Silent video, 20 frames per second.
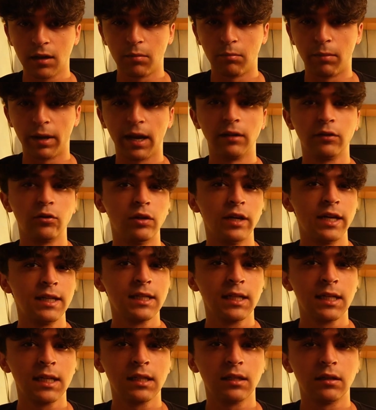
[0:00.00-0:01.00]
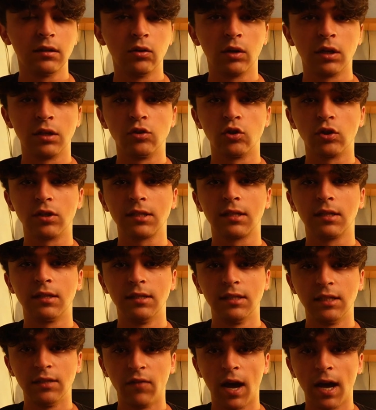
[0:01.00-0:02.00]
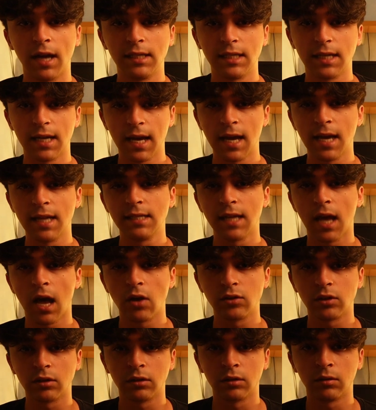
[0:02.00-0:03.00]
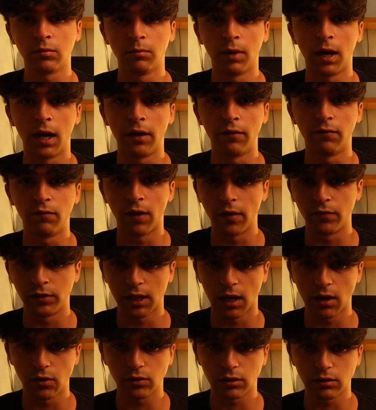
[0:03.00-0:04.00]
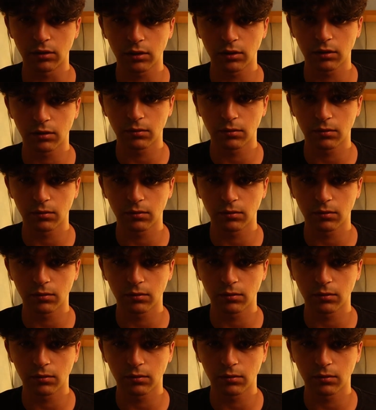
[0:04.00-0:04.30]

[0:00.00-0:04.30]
By calculating it, you can just divide 8,000 by 5,000.